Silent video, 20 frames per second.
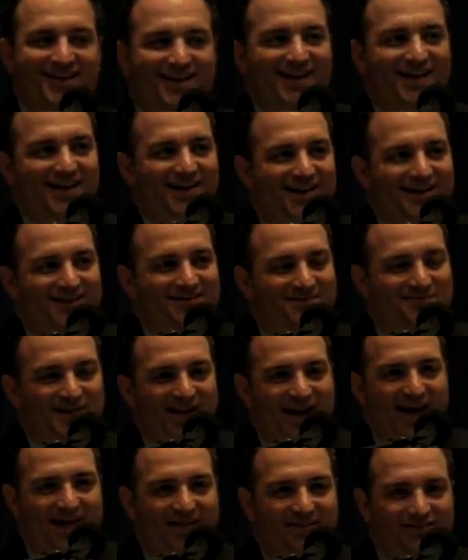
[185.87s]
but
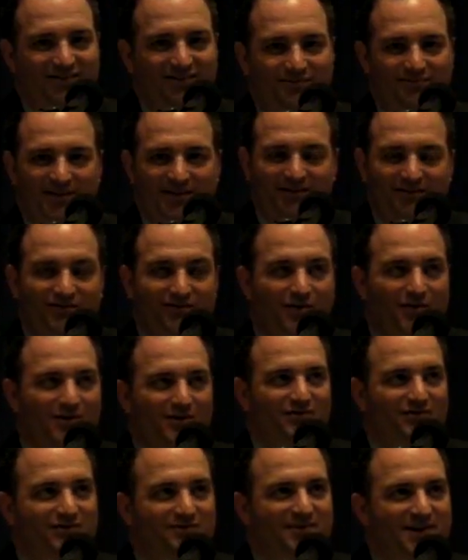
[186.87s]
Alex has been so
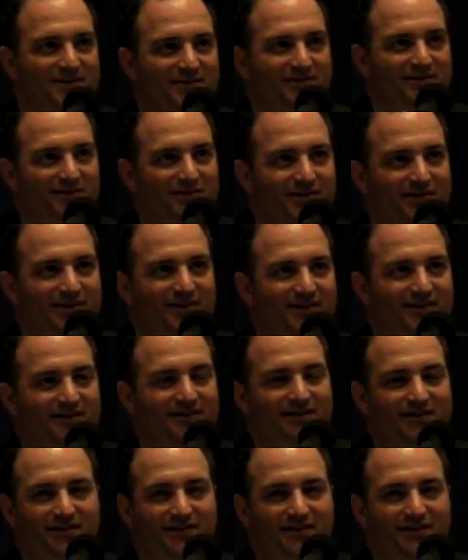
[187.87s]
instrumental in